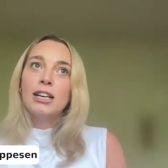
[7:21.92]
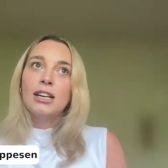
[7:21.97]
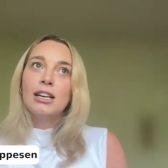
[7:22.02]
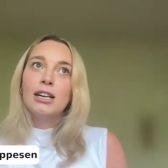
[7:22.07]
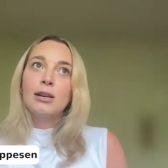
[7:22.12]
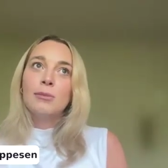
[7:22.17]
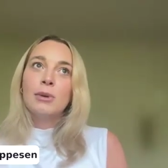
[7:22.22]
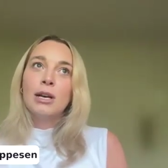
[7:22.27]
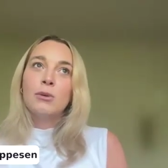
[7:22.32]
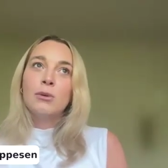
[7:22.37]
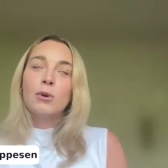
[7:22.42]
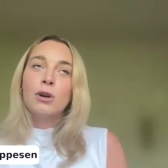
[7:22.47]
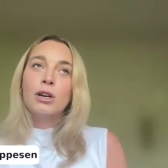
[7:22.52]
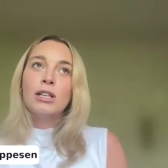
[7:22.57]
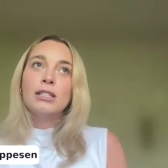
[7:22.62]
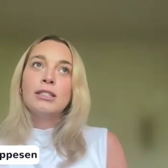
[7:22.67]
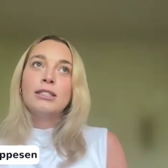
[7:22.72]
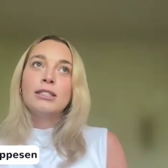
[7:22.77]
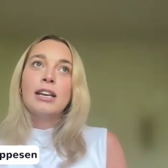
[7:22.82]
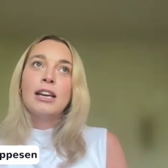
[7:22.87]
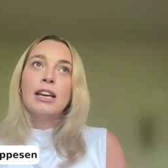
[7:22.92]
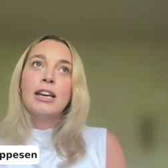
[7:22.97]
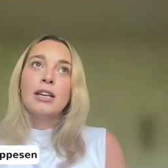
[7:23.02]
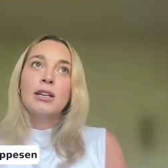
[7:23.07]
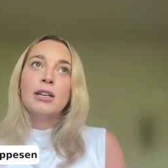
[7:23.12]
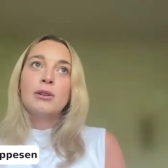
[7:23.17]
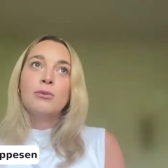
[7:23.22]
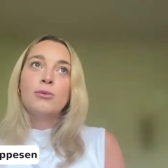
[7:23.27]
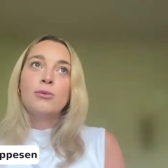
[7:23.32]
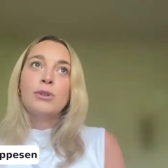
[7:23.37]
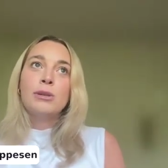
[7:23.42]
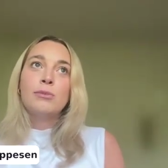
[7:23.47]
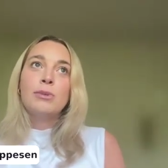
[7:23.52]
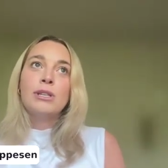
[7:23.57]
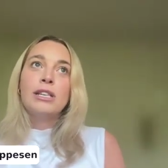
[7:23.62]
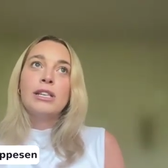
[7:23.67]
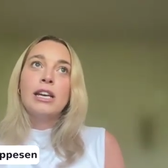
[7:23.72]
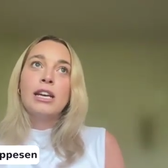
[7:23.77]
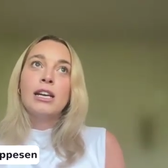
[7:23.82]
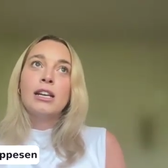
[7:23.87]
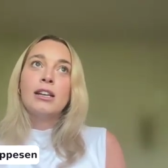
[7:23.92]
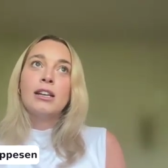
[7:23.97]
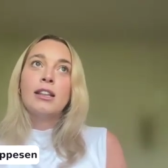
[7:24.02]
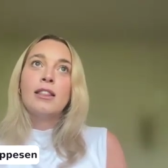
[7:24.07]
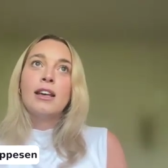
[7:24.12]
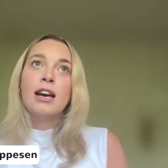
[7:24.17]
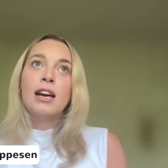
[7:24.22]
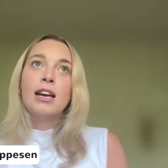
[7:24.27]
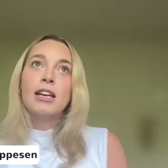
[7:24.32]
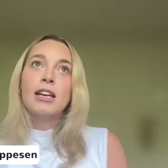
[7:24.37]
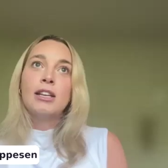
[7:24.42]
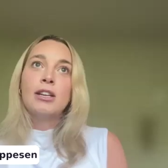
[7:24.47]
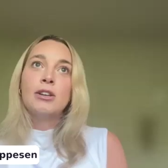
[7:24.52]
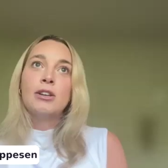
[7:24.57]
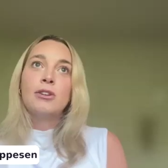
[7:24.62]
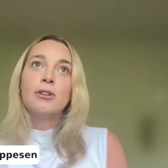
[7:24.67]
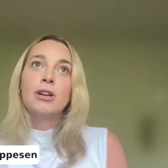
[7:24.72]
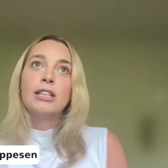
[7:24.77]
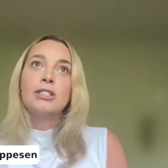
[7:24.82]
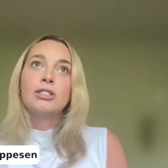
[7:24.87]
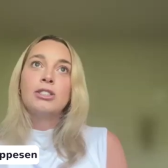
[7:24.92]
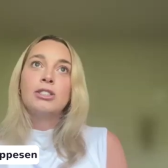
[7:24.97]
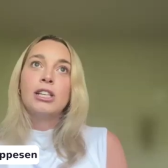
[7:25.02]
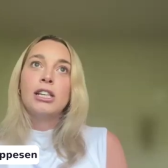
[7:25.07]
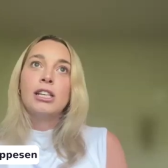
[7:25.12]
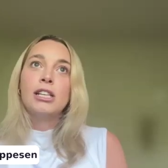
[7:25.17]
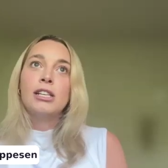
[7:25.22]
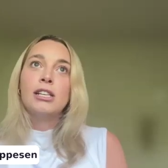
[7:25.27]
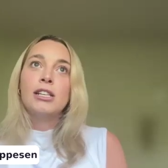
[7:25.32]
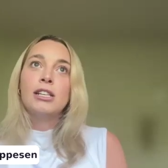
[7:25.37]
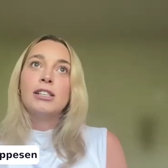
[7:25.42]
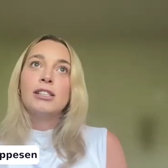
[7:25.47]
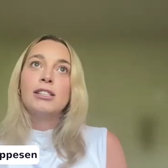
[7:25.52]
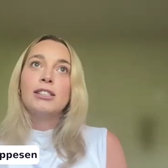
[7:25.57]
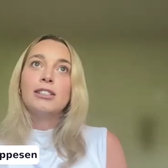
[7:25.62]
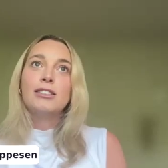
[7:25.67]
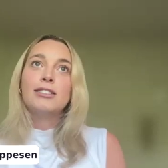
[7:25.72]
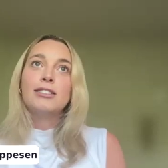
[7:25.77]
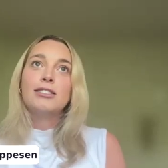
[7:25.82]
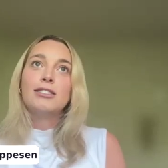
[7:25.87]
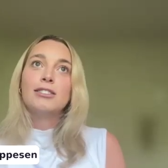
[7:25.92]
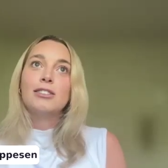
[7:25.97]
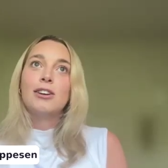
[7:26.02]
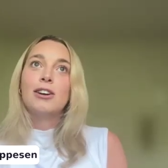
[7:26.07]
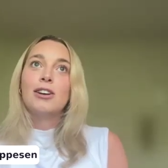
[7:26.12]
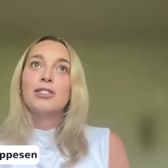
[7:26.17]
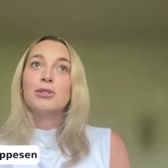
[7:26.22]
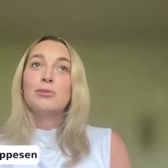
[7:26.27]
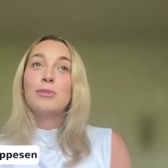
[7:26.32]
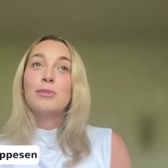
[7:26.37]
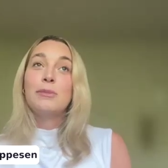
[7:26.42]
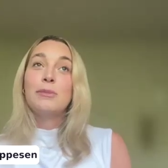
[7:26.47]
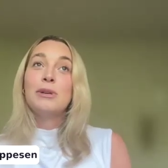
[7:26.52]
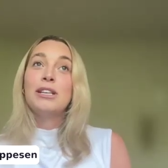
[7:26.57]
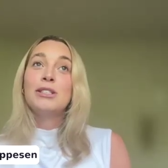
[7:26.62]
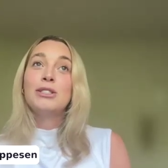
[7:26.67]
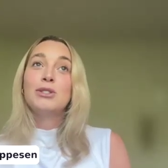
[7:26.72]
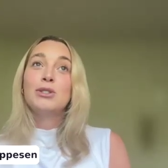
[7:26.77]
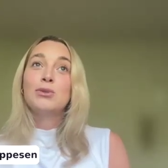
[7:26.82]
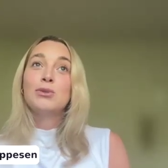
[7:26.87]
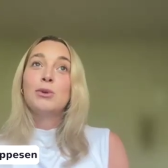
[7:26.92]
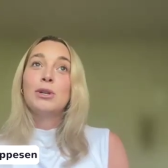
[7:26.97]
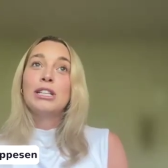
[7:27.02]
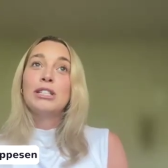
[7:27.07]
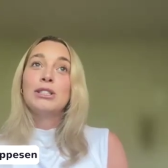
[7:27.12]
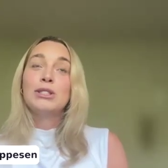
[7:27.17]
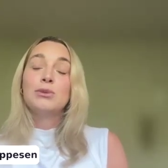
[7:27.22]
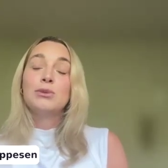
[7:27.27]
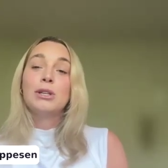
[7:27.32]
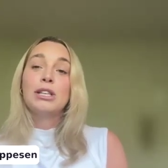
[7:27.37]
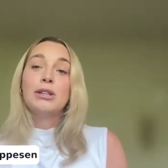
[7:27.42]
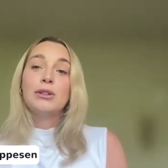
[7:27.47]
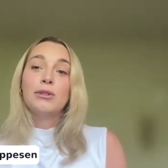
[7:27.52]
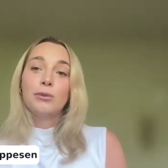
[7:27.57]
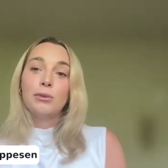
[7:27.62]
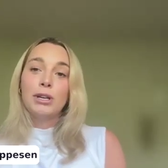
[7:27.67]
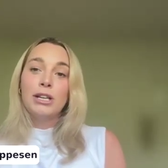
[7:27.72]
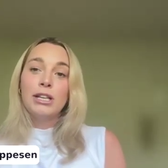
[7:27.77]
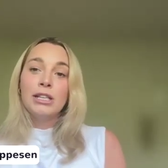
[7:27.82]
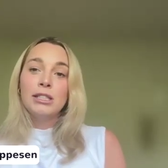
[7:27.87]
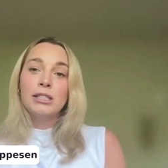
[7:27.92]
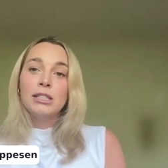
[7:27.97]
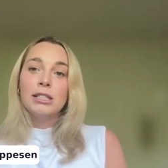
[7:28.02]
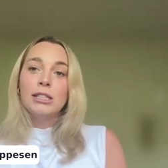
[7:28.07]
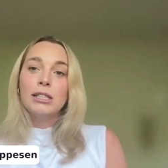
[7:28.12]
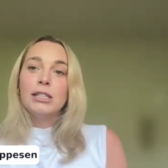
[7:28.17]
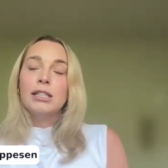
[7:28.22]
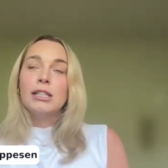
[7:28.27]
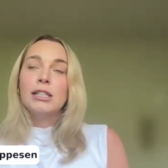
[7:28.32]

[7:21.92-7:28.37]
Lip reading: I want to say we began that integration, gosh, maybe in 2023,